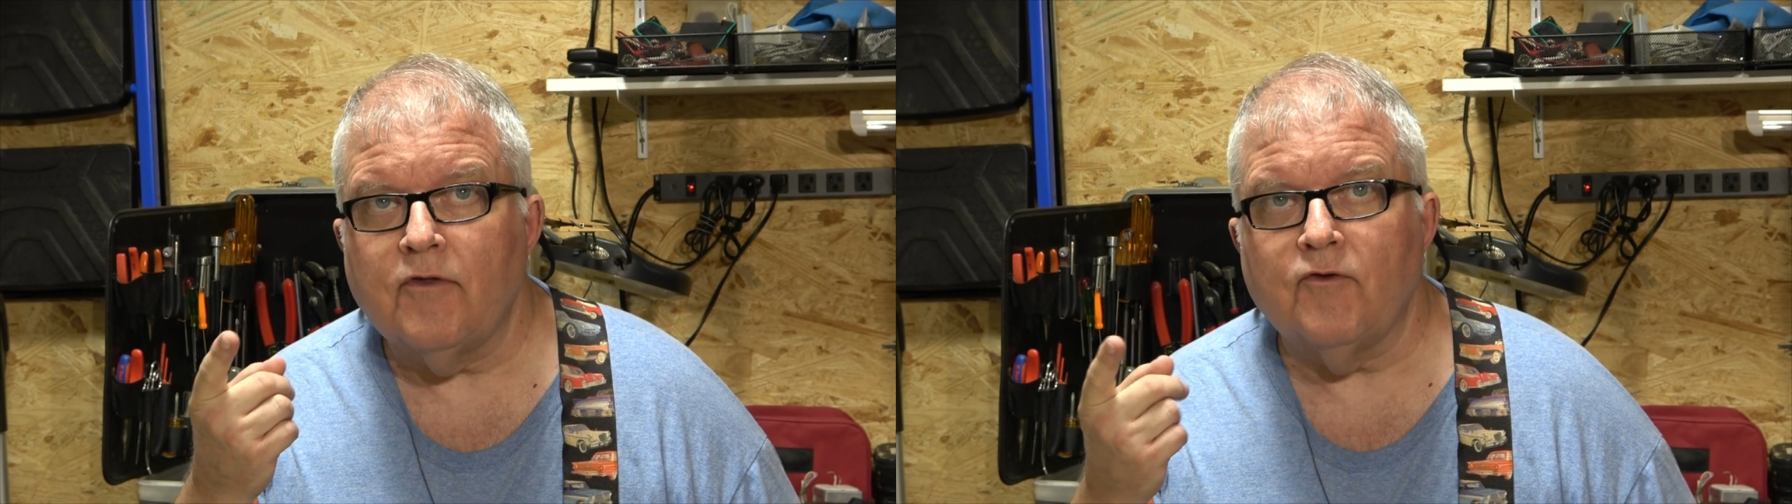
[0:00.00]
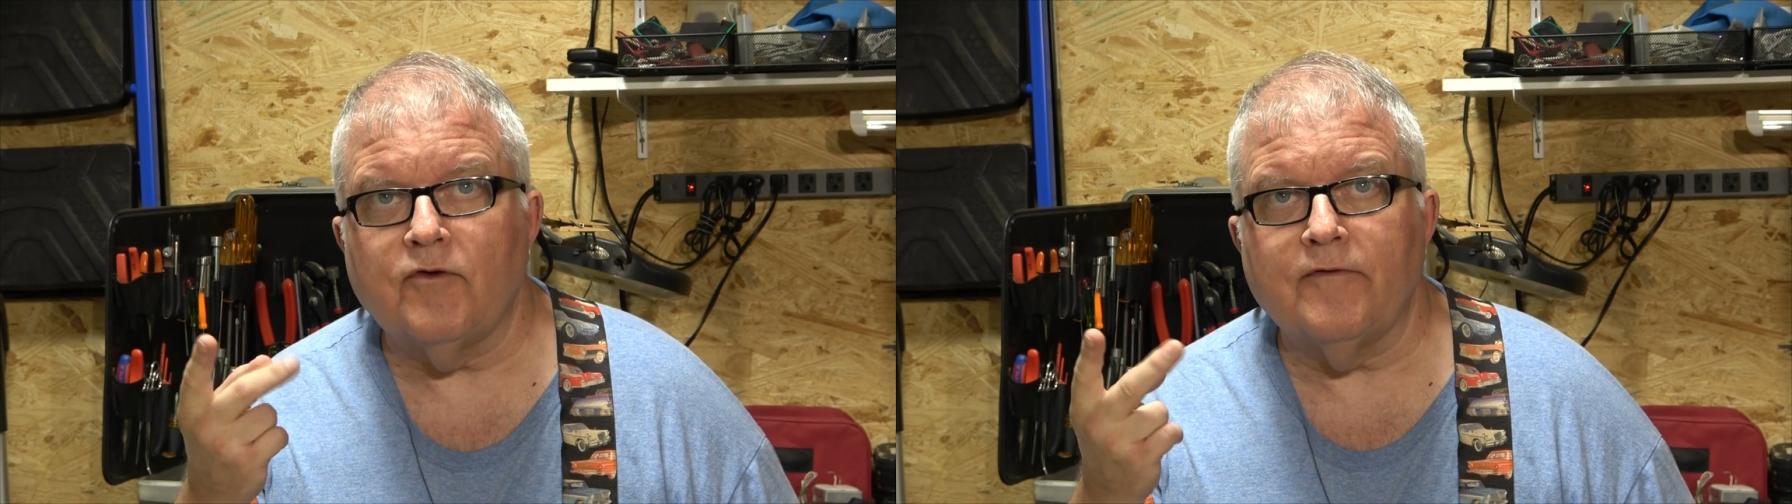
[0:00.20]

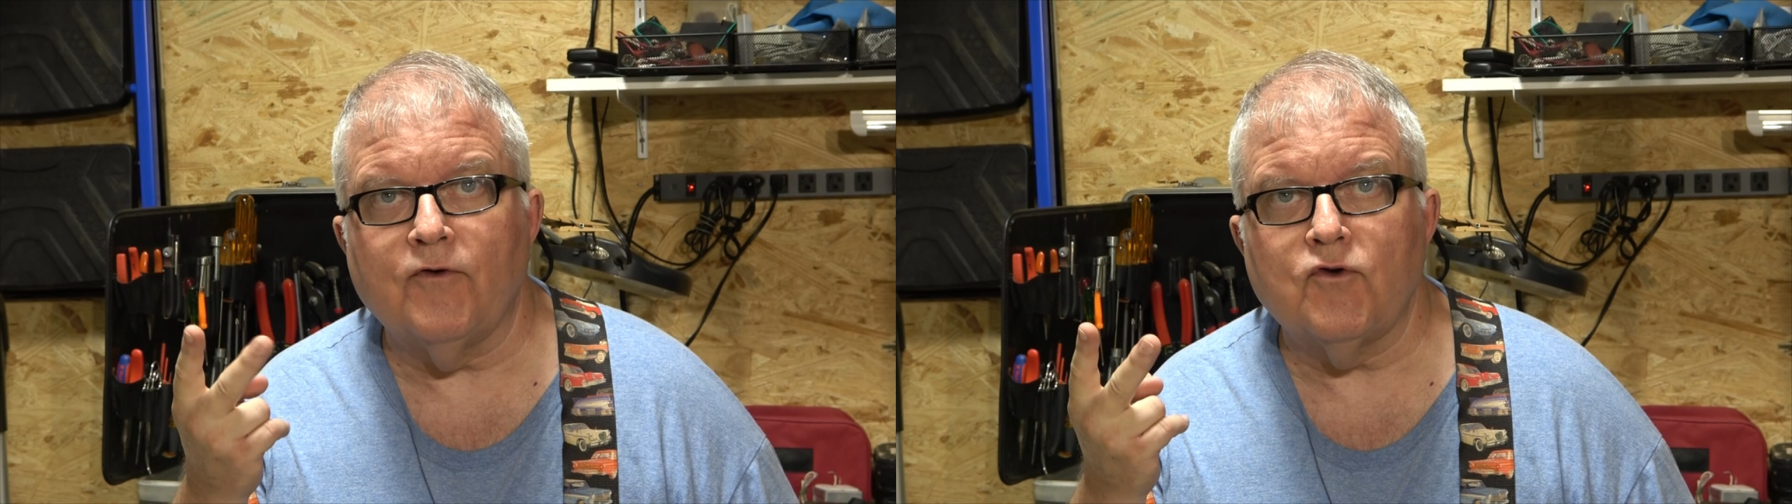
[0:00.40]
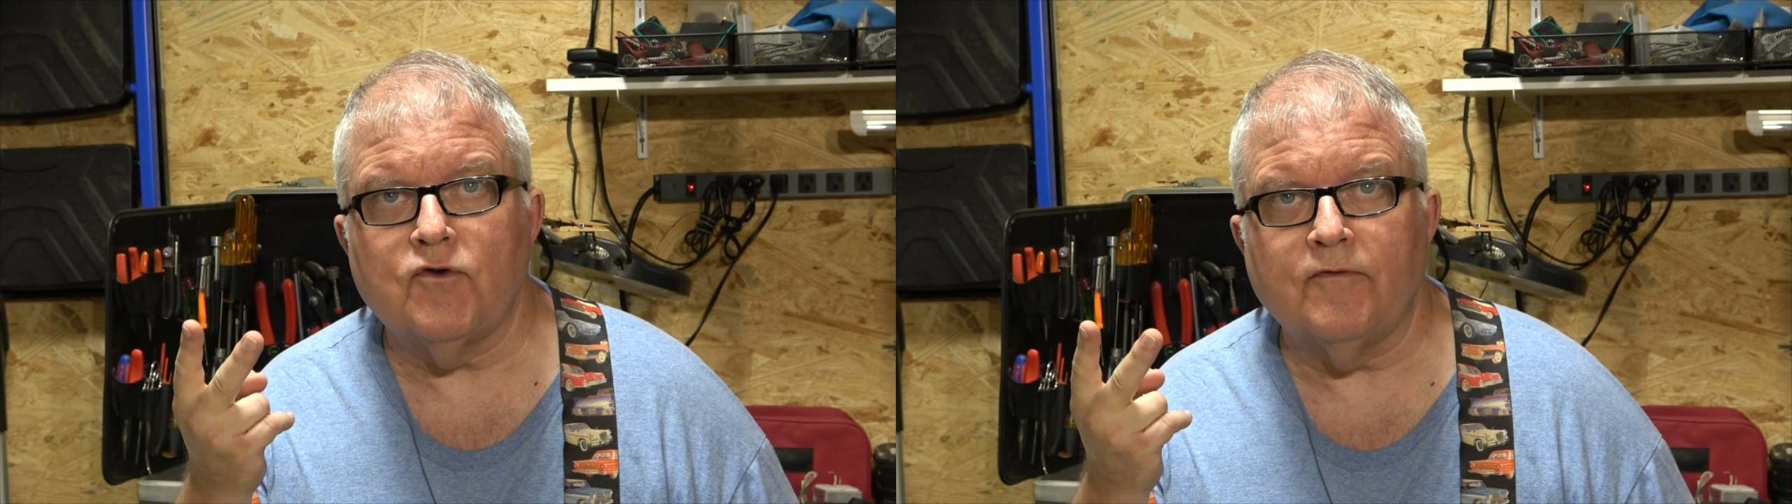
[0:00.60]
there's a
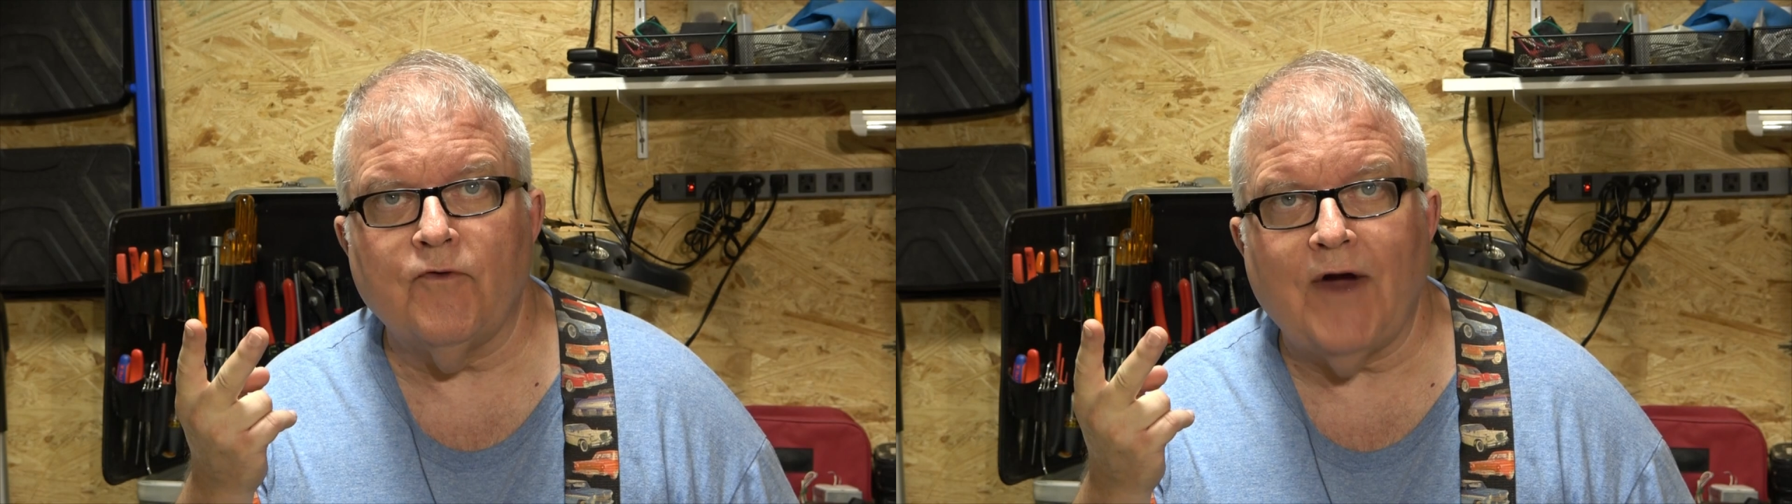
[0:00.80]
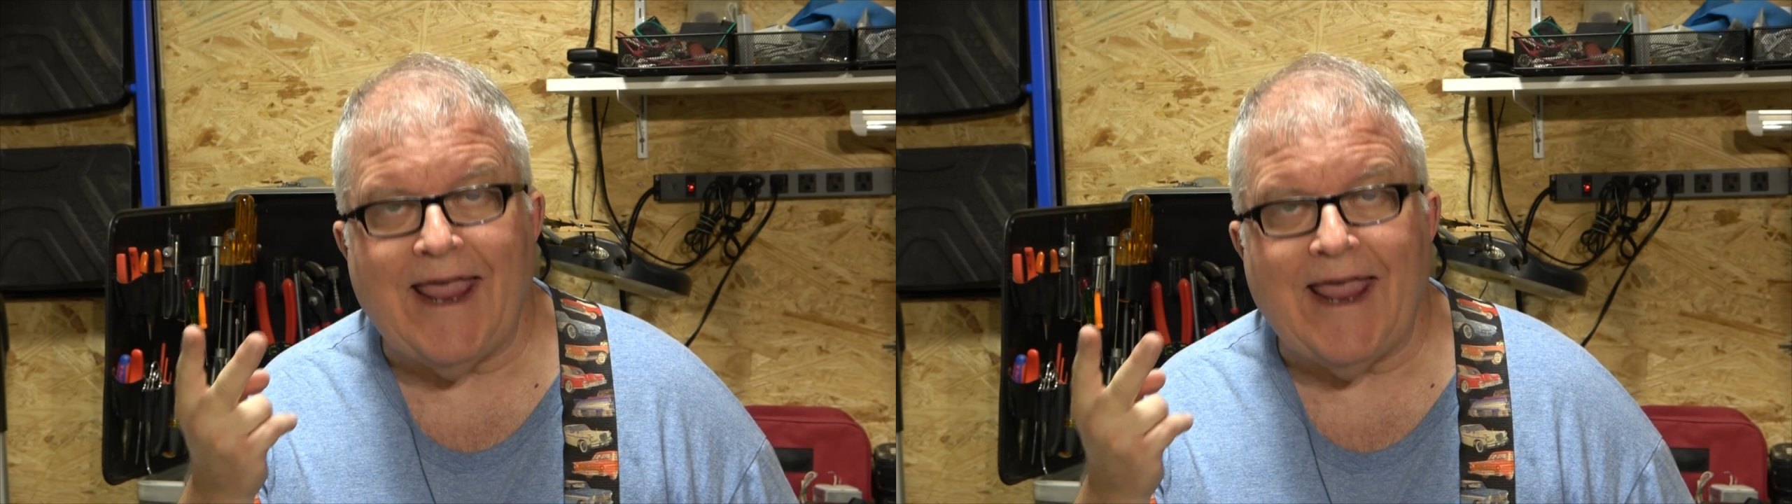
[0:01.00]
version for